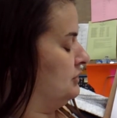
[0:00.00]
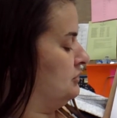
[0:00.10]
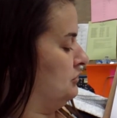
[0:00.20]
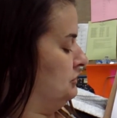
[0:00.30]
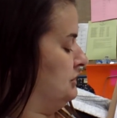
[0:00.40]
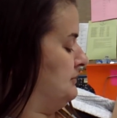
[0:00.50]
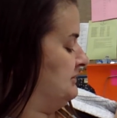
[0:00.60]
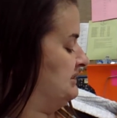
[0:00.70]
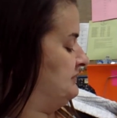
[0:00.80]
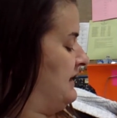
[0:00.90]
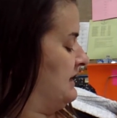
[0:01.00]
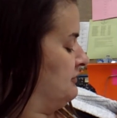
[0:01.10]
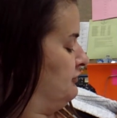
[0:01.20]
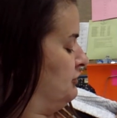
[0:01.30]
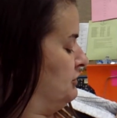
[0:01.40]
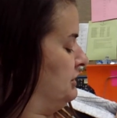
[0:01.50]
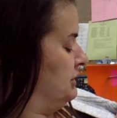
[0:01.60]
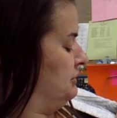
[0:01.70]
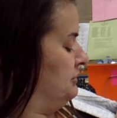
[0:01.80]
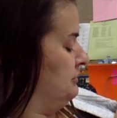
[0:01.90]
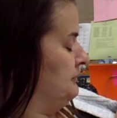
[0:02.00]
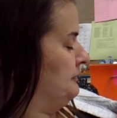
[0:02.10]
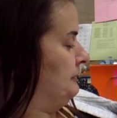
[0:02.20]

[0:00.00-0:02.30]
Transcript: Good old doubles fact for you.